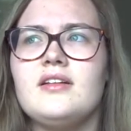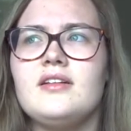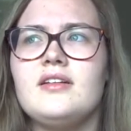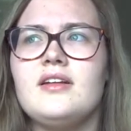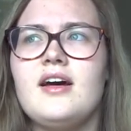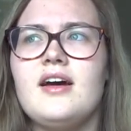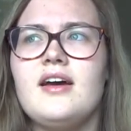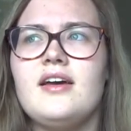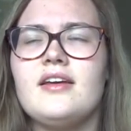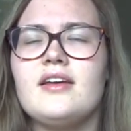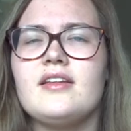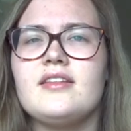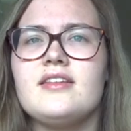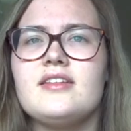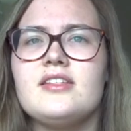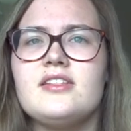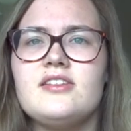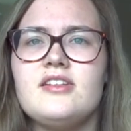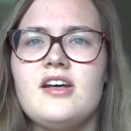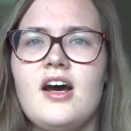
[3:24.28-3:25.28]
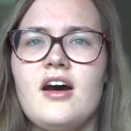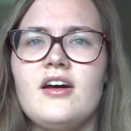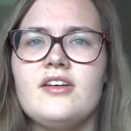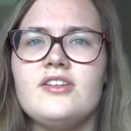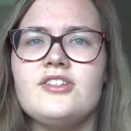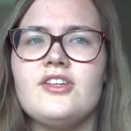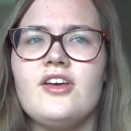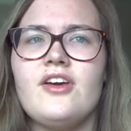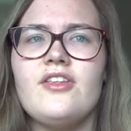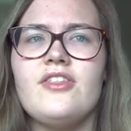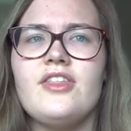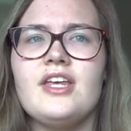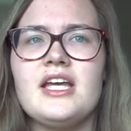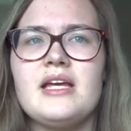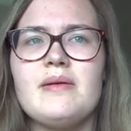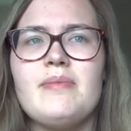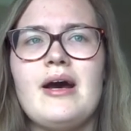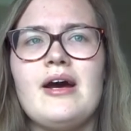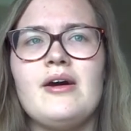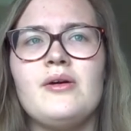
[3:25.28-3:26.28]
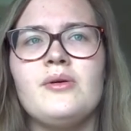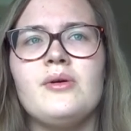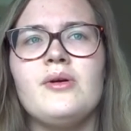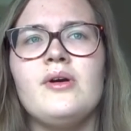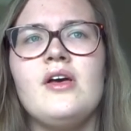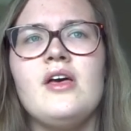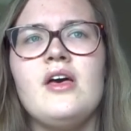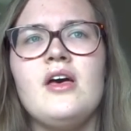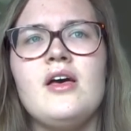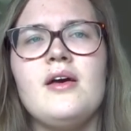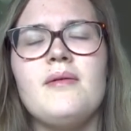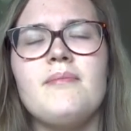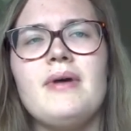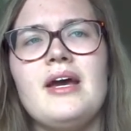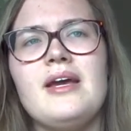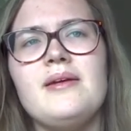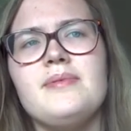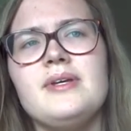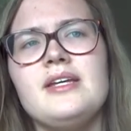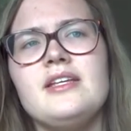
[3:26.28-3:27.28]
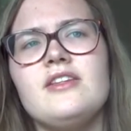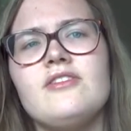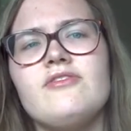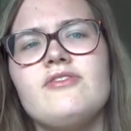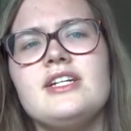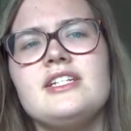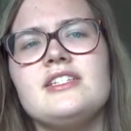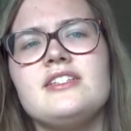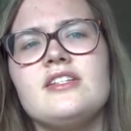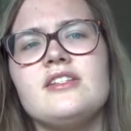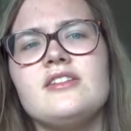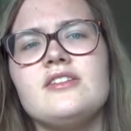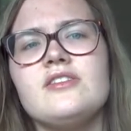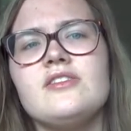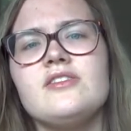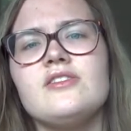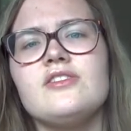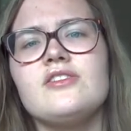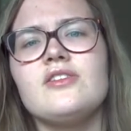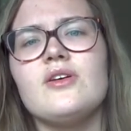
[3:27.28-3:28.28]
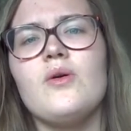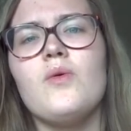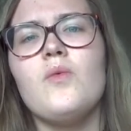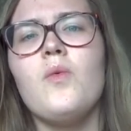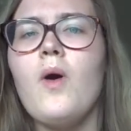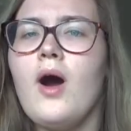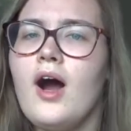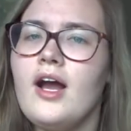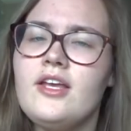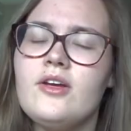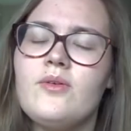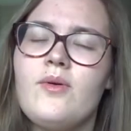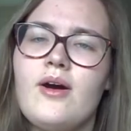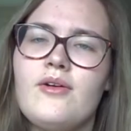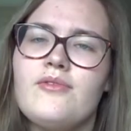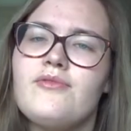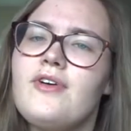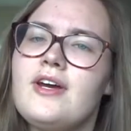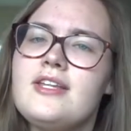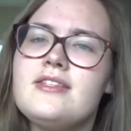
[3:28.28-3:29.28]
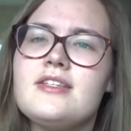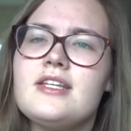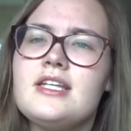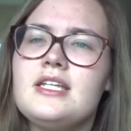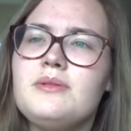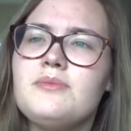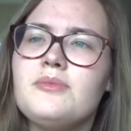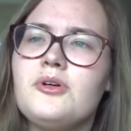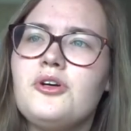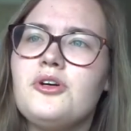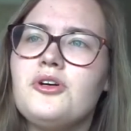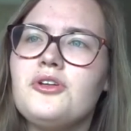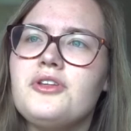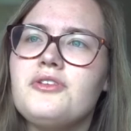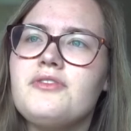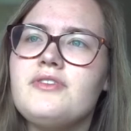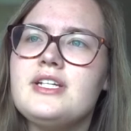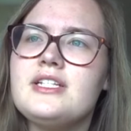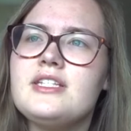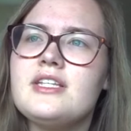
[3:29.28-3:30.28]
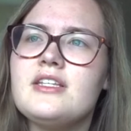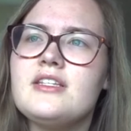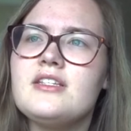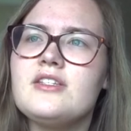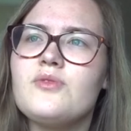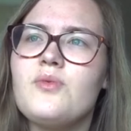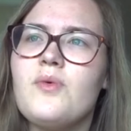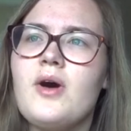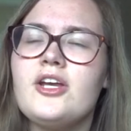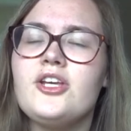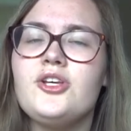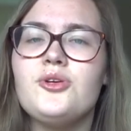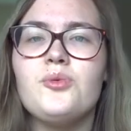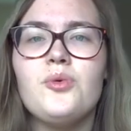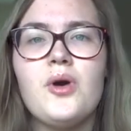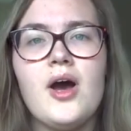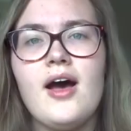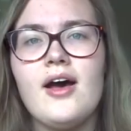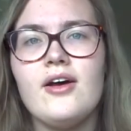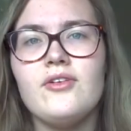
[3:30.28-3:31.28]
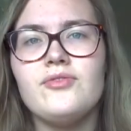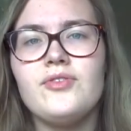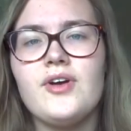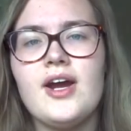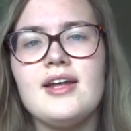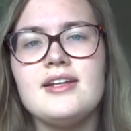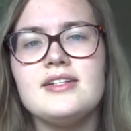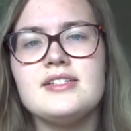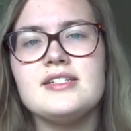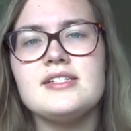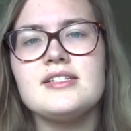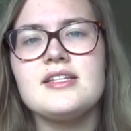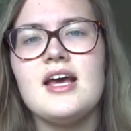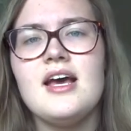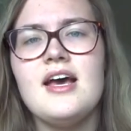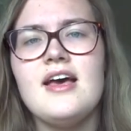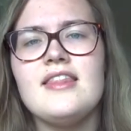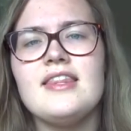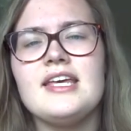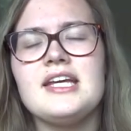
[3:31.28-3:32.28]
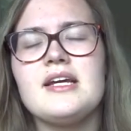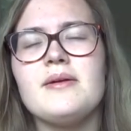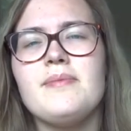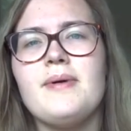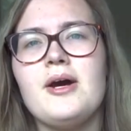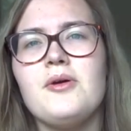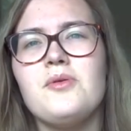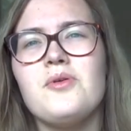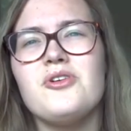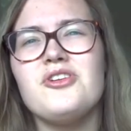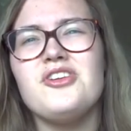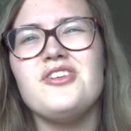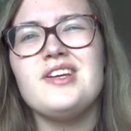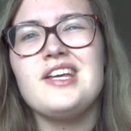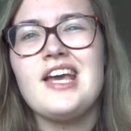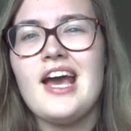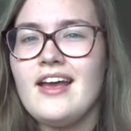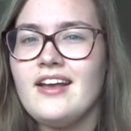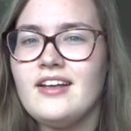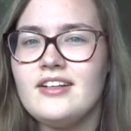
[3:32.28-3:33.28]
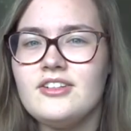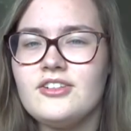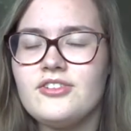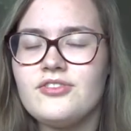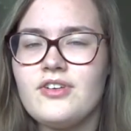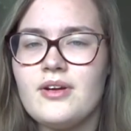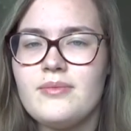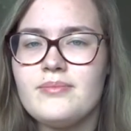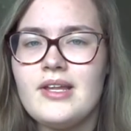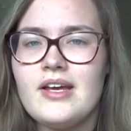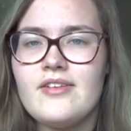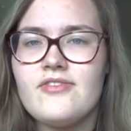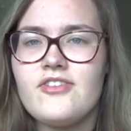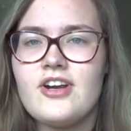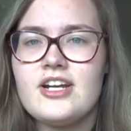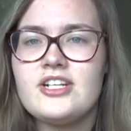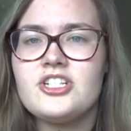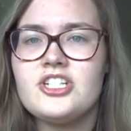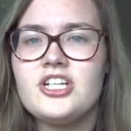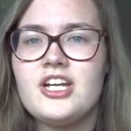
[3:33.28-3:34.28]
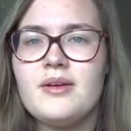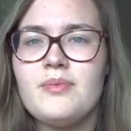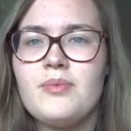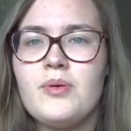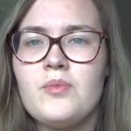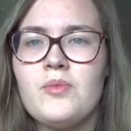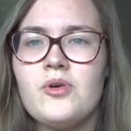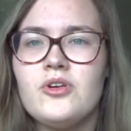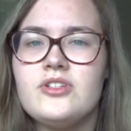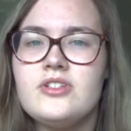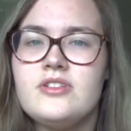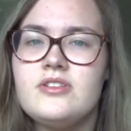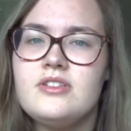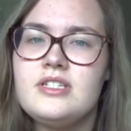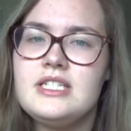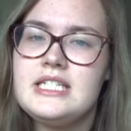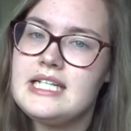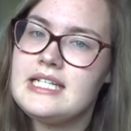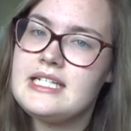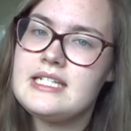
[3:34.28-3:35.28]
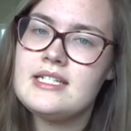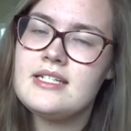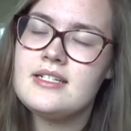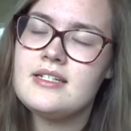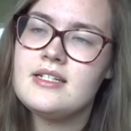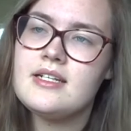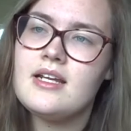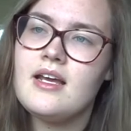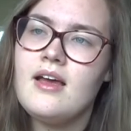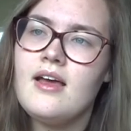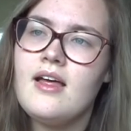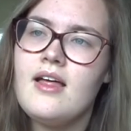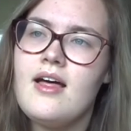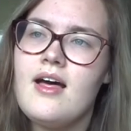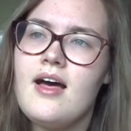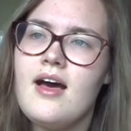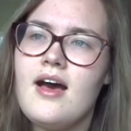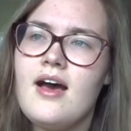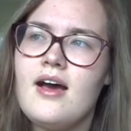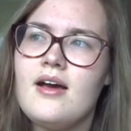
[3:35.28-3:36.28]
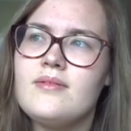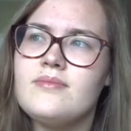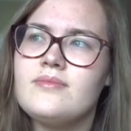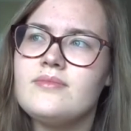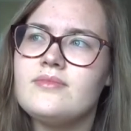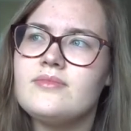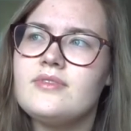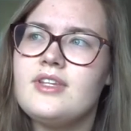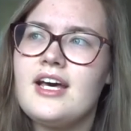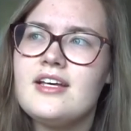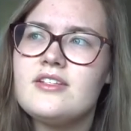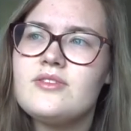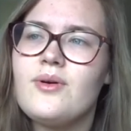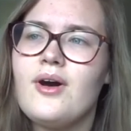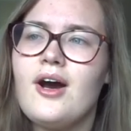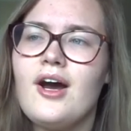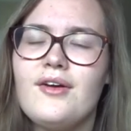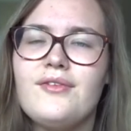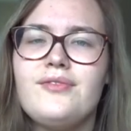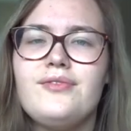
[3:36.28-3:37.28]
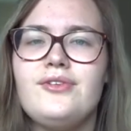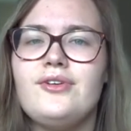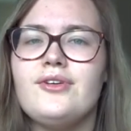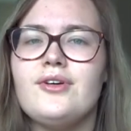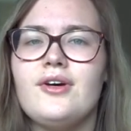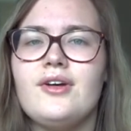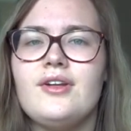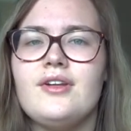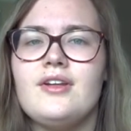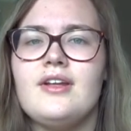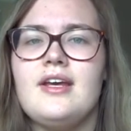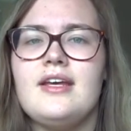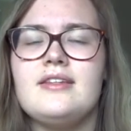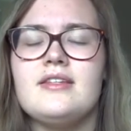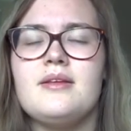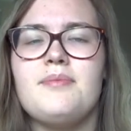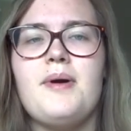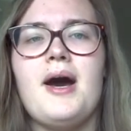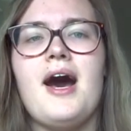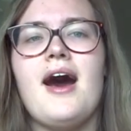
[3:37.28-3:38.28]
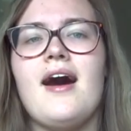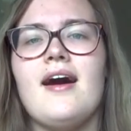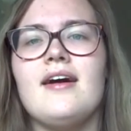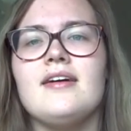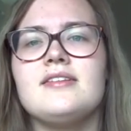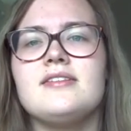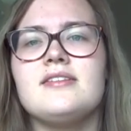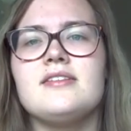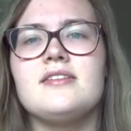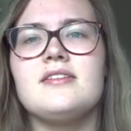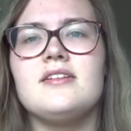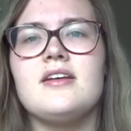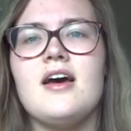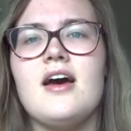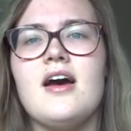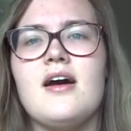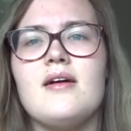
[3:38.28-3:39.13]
like the start. So think about maybe the reasons why you aren't friends anymore, the reasons why you were friends. Think about what you gained from that friendship and what you didn't. That's what I've done in the past